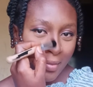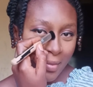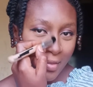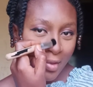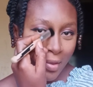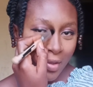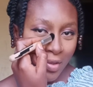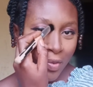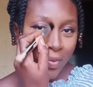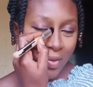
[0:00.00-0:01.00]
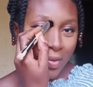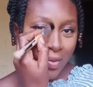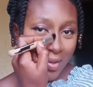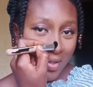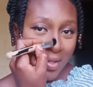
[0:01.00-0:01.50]
So you just want to do
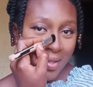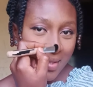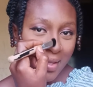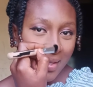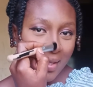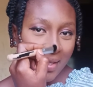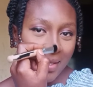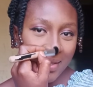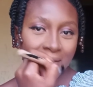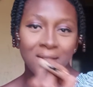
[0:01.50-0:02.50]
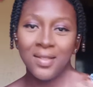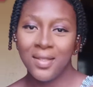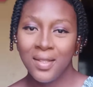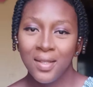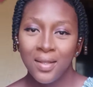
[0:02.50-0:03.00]
this like lightly,
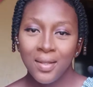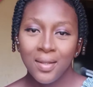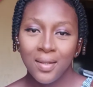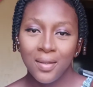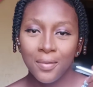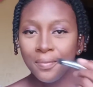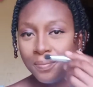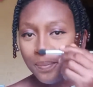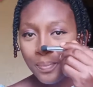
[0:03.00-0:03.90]
um,